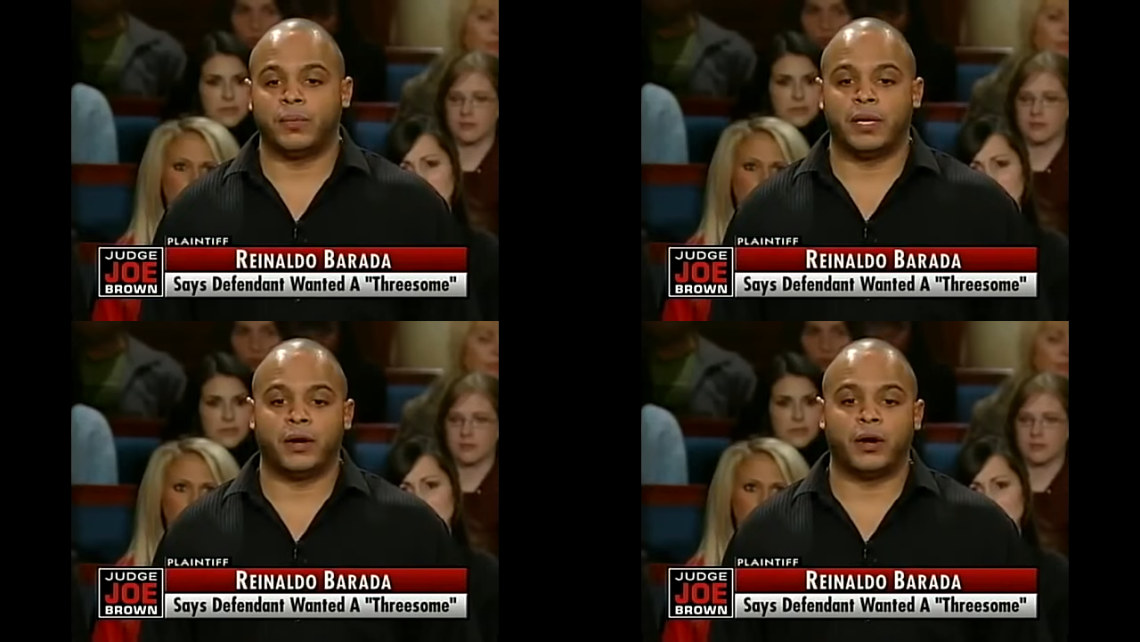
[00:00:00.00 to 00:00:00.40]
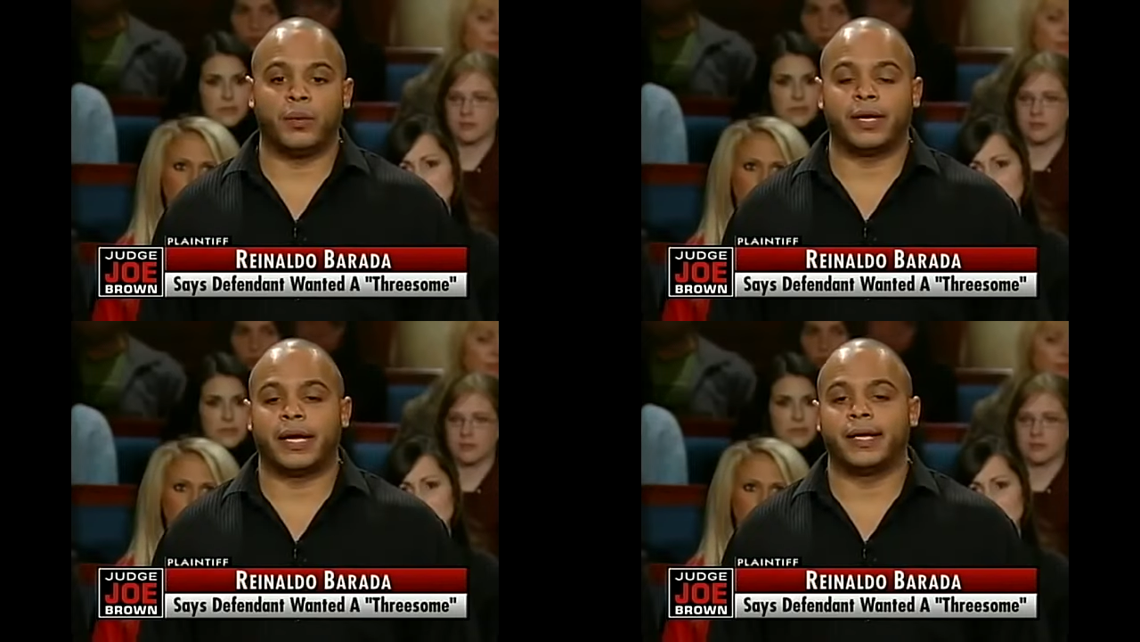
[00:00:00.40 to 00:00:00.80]
Speaker 1: me and her
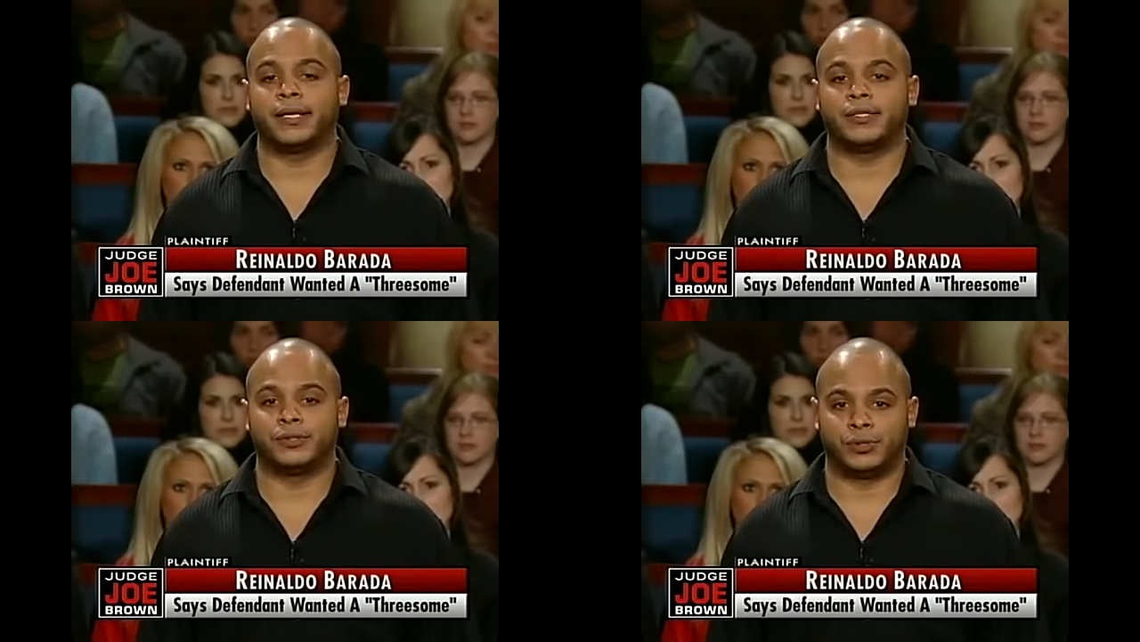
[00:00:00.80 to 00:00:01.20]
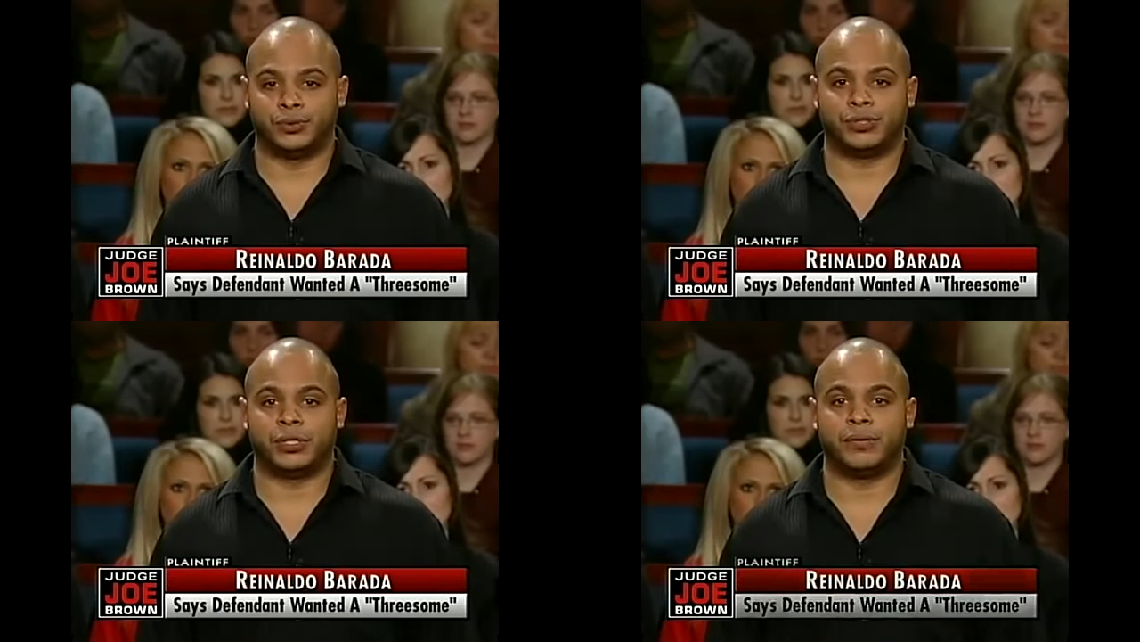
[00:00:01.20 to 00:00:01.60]
were getting a little too
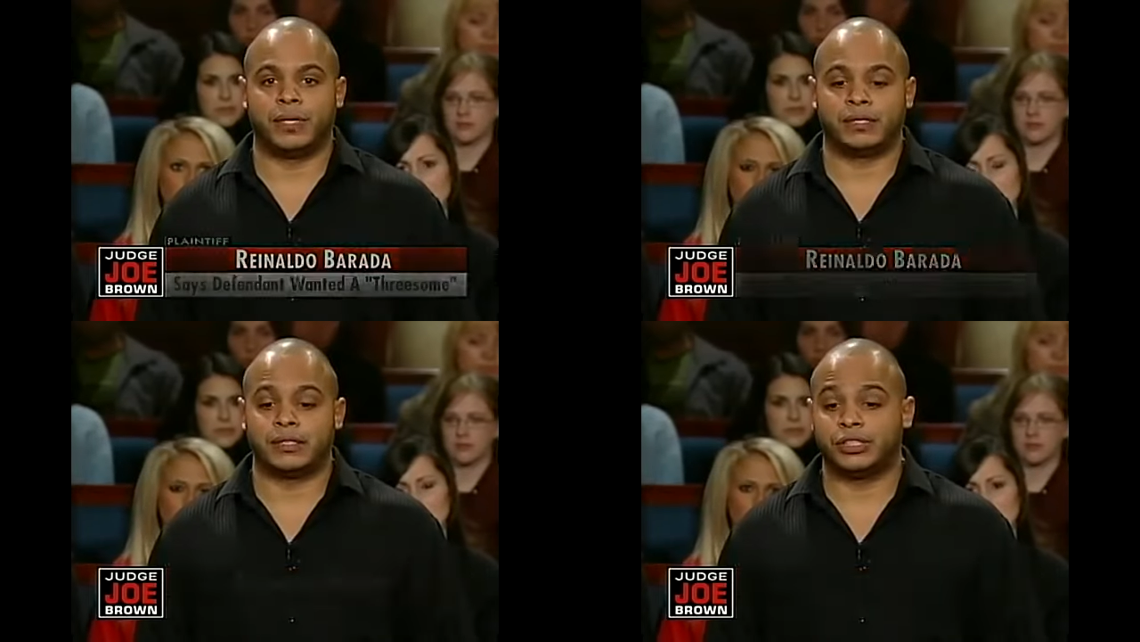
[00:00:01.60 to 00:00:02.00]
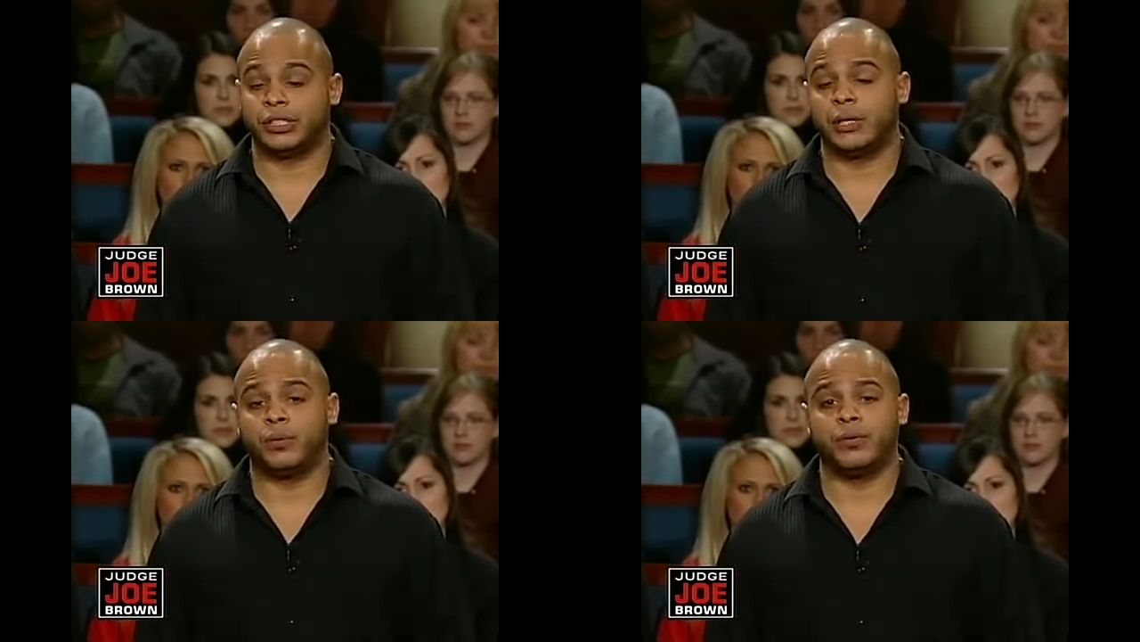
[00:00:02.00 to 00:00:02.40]
serious, and she didn't